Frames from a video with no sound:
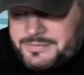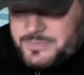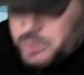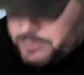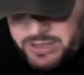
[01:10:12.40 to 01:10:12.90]

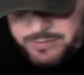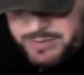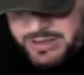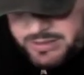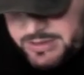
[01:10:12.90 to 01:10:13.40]
They're playing
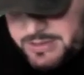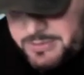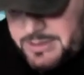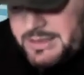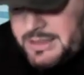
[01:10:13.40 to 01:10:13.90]
politics
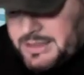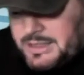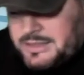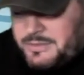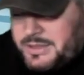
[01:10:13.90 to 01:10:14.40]
with it.
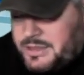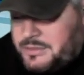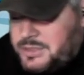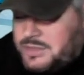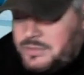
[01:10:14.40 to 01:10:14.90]
I think we'd all
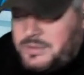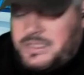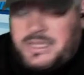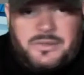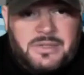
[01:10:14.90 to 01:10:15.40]
be stupid
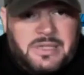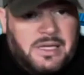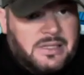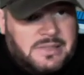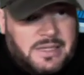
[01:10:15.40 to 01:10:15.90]
not to
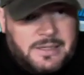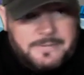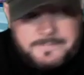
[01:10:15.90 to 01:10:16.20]
acknowledge that.